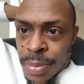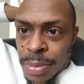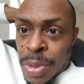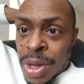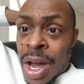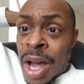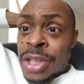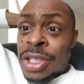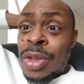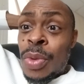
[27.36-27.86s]

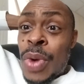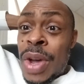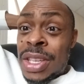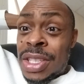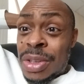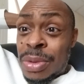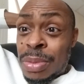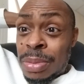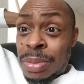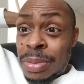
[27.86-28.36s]
because of the
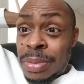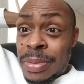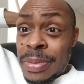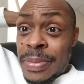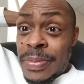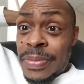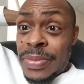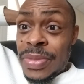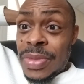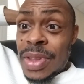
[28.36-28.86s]
wisdom
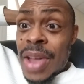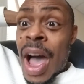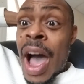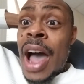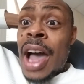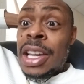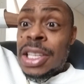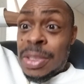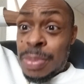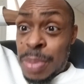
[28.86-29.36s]

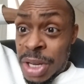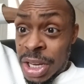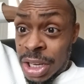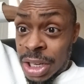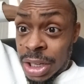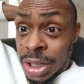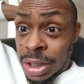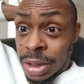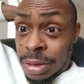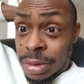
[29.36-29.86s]
I
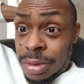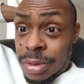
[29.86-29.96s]
speak.